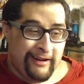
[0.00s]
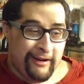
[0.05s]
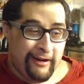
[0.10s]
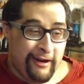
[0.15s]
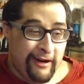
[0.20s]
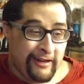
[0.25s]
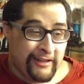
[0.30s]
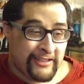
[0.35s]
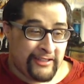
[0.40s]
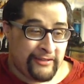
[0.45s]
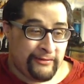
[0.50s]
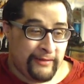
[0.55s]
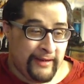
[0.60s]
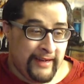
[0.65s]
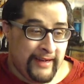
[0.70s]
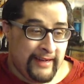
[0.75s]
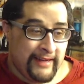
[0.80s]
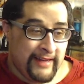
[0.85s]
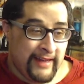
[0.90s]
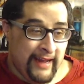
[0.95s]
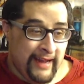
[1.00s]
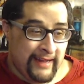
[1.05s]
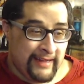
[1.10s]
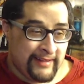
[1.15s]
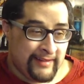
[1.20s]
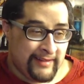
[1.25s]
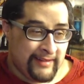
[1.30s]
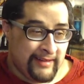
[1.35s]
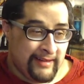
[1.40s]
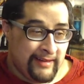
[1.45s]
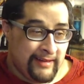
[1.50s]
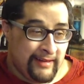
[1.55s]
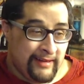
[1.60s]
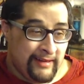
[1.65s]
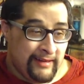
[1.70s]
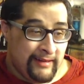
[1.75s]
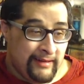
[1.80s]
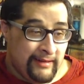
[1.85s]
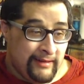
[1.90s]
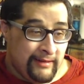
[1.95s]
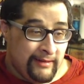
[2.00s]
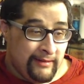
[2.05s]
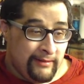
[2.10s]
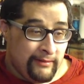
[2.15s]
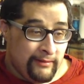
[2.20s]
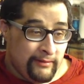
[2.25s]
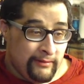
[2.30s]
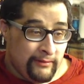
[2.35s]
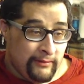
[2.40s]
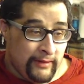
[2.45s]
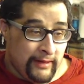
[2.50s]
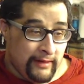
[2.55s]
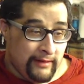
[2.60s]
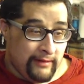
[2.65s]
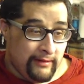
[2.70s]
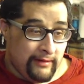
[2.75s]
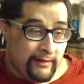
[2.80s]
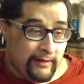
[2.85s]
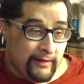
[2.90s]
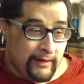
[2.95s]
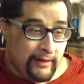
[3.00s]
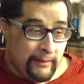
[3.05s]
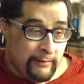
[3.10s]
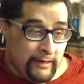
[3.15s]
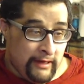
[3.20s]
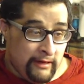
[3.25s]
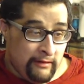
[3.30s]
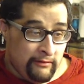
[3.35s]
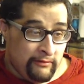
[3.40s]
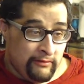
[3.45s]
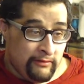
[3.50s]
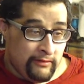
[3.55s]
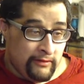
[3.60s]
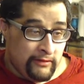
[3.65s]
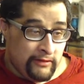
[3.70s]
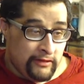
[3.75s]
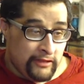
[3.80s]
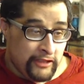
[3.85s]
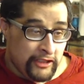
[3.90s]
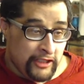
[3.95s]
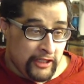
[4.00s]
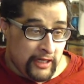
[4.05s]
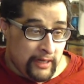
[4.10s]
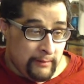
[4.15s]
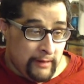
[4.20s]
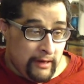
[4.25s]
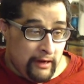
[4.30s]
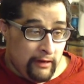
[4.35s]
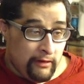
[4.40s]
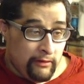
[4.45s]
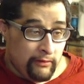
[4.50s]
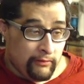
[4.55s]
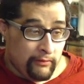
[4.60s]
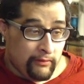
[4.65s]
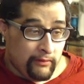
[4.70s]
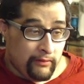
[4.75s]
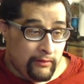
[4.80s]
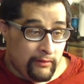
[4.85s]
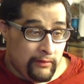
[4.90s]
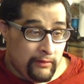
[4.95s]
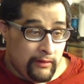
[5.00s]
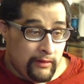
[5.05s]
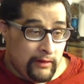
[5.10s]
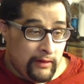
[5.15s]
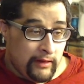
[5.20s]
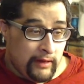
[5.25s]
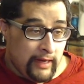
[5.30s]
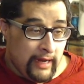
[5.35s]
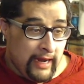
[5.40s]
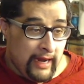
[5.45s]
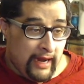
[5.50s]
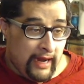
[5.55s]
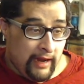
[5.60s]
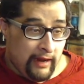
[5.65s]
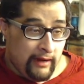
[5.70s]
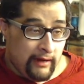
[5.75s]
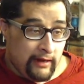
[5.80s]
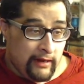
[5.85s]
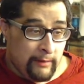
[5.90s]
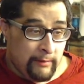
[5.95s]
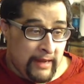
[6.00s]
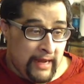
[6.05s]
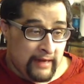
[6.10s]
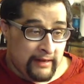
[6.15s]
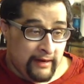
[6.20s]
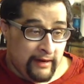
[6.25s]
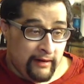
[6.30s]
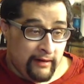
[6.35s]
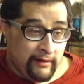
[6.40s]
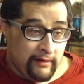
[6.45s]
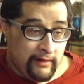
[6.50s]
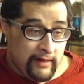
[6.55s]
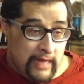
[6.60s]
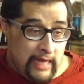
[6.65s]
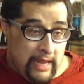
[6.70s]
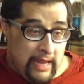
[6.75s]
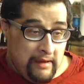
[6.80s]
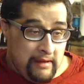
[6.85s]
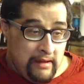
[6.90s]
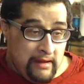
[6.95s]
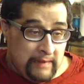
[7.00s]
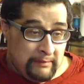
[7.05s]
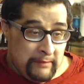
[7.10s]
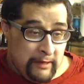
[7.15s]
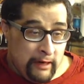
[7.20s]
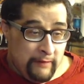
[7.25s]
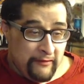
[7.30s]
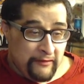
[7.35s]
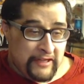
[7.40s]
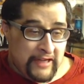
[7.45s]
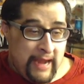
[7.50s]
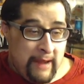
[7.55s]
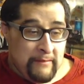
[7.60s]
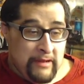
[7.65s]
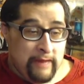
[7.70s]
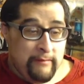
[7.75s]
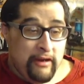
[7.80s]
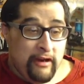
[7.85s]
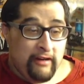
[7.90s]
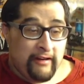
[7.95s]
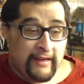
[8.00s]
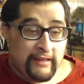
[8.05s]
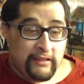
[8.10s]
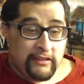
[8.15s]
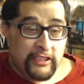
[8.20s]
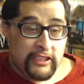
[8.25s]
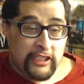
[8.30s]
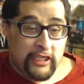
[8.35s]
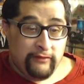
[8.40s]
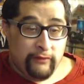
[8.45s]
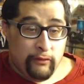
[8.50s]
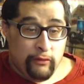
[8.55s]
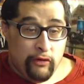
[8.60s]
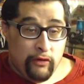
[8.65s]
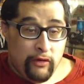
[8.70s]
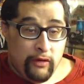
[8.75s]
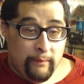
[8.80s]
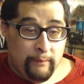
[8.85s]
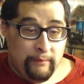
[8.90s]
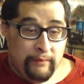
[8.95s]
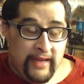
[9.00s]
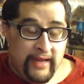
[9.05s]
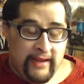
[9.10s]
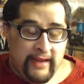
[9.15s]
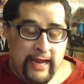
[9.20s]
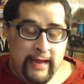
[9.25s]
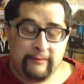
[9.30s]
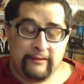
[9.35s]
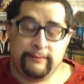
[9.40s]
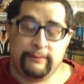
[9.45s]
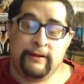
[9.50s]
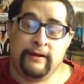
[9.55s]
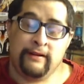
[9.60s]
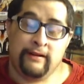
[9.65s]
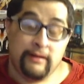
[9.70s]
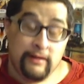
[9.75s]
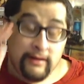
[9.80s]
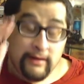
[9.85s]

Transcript: Oh sweet, yes. What? Come on, come on. Hey, get back there. Marvel's Captain America Civil War, big game spot.